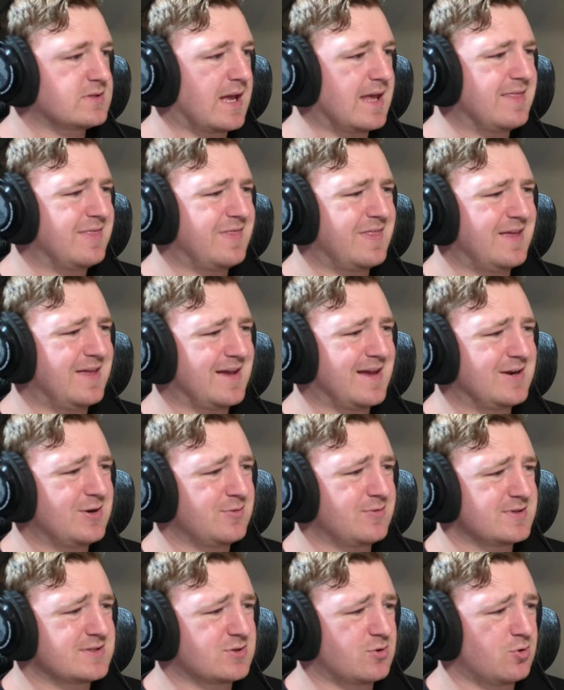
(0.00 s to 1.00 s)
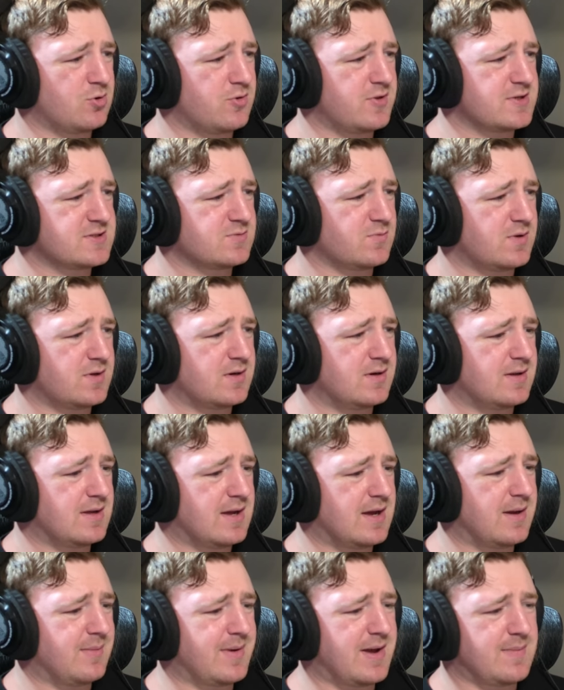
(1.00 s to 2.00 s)
I think I know the score of this one.
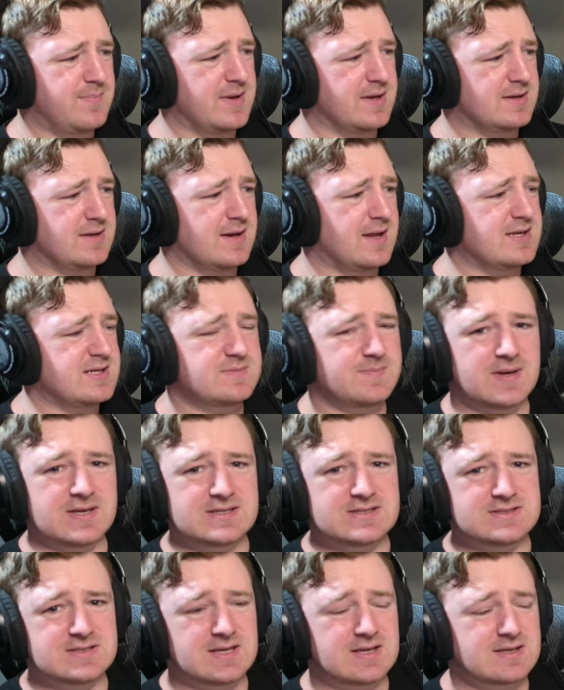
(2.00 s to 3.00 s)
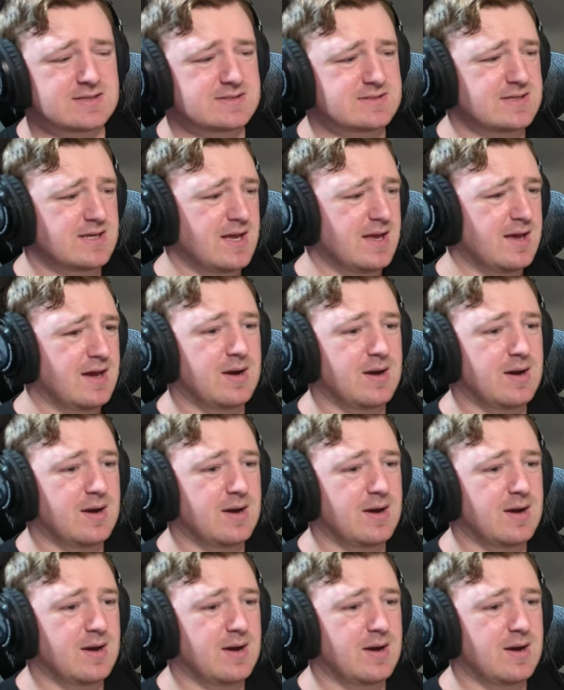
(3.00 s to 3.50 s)
Um, I picked Knights by six.